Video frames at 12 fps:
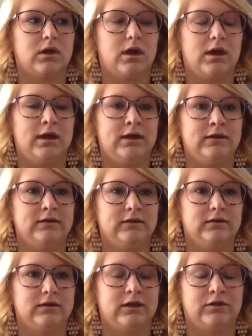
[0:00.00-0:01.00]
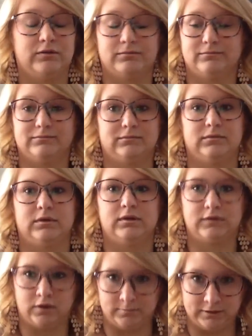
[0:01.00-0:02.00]
And
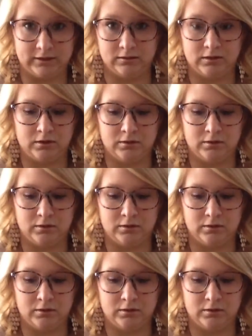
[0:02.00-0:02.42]
sorry, I'm getting a little